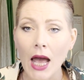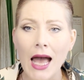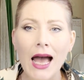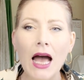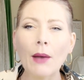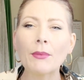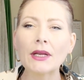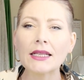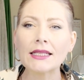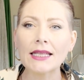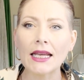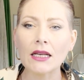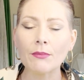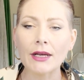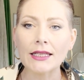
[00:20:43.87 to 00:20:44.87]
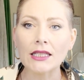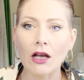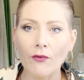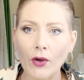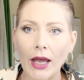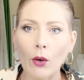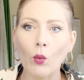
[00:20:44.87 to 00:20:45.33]
I'm going to say to
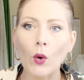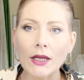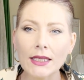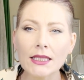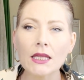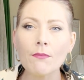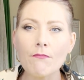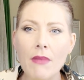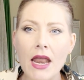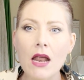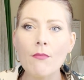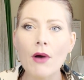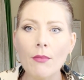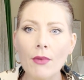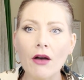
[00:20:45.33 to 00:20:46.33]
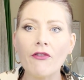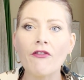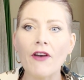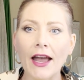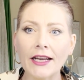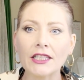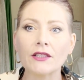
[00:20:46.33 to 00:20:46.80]
myself, okay, what's the minimum
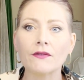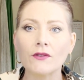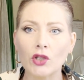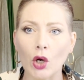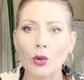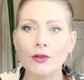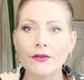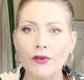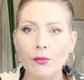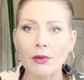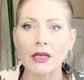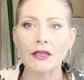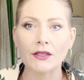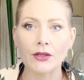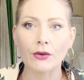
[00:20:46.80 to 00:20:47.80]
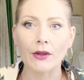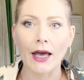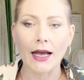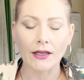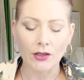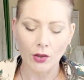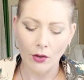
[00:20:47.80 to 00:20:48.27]
effective dose for me to do
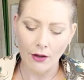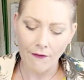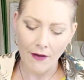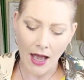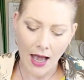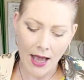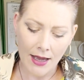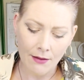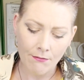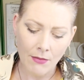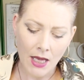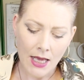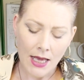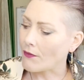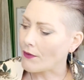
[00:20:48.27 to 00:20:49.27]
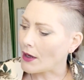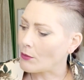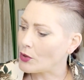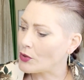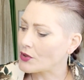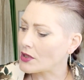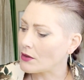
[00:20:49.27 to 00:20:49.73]
that? So if I'm
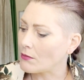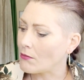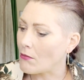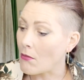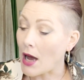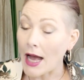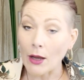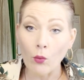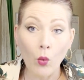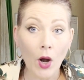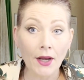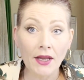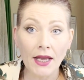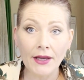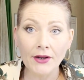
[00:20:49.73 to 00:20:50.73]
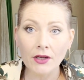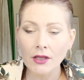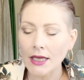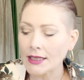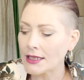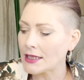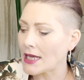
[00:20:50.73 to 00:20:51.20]
using my 1 hitter,
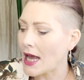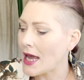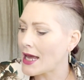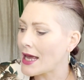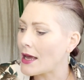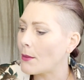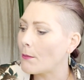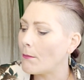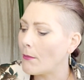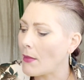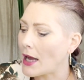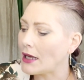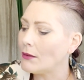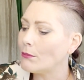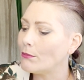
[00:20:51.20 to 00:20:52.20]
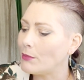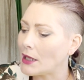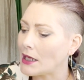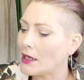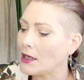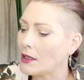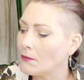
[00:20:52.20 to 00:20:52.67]
let's say,
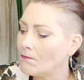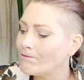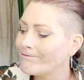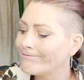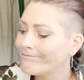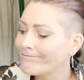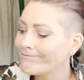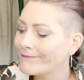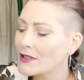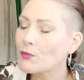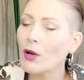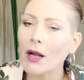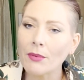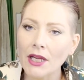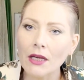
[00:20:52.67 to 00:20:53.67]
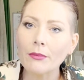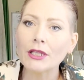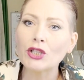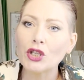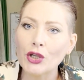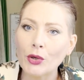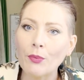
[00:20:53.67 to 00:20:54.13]
it's probably going to be
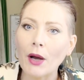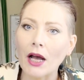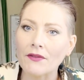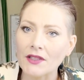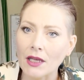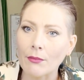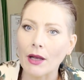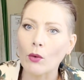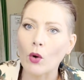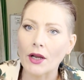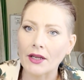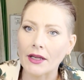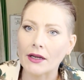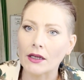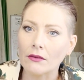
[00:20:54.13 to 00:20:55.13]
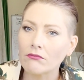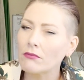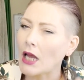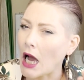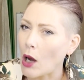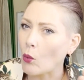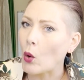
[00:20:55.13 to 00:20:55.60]
2 puffs on my 1 hitter,
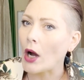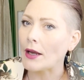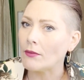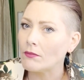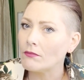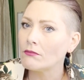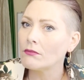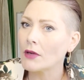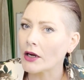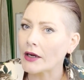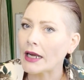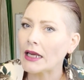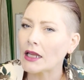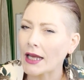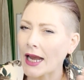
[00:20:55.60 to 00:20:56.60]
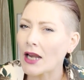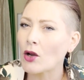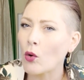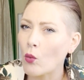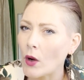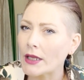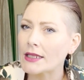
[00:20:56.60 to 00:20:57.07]
not 1. All right. Like I
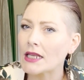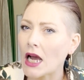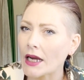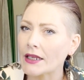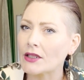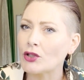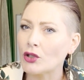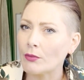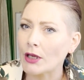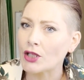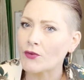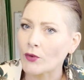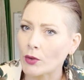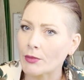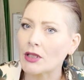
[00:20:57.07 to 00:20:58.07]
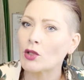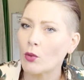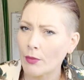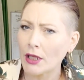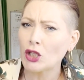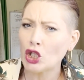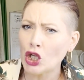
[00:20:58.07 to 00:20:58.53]
know 1's not going to do much for me. So,
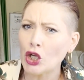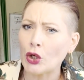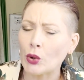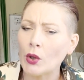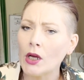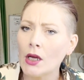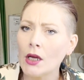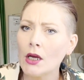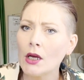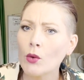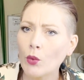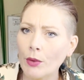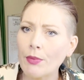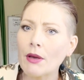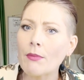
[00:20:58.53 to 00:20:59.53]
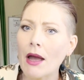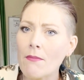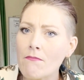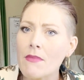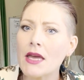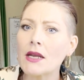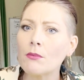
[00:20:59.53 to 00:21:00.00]
but 2 would be my
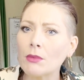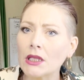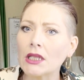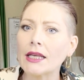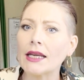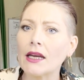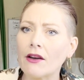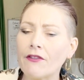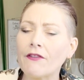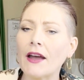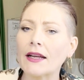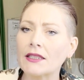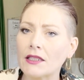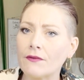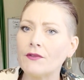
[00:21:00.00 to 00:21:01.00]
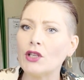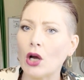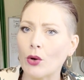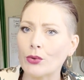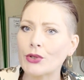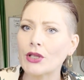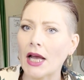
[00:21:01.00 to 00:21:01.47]
minimally effective
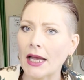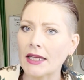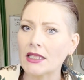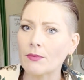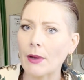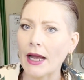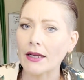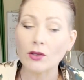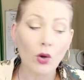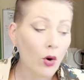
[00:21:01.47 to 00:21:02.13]
dose, I expect.